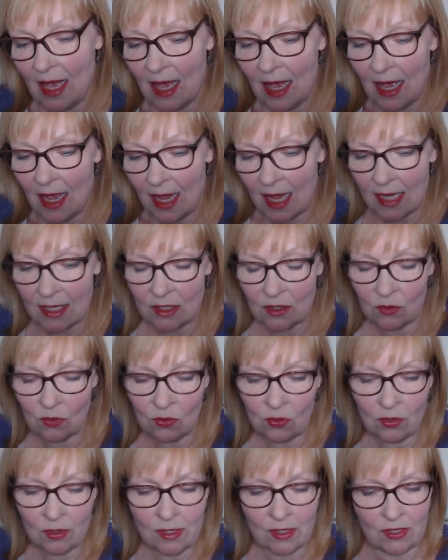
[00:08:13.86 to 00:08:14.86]
And
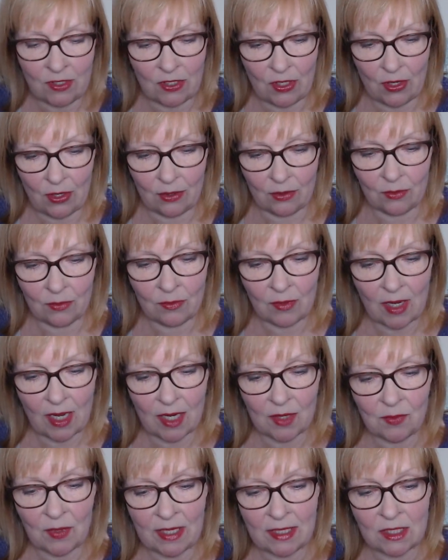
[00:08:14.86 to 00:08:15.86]
also I
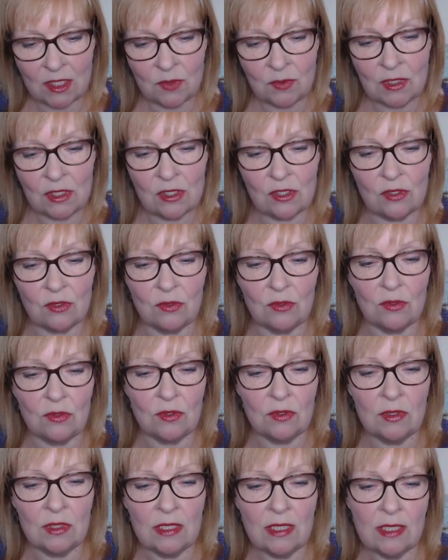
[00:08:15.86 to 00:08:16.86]
went to a
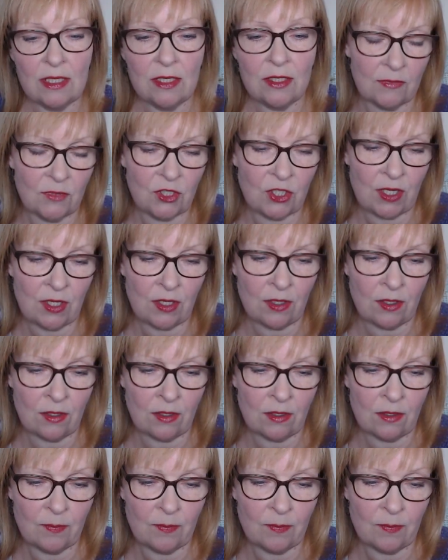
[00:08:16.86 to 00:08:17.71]
stall, Gill